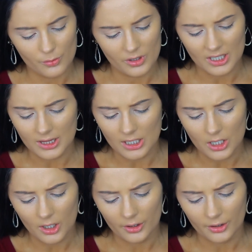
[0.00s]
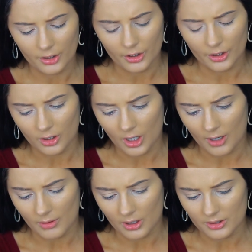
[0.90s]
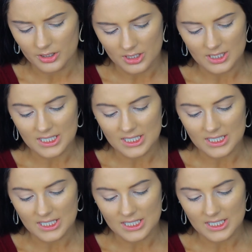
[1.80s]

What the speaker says: one in the color, God, what color is this?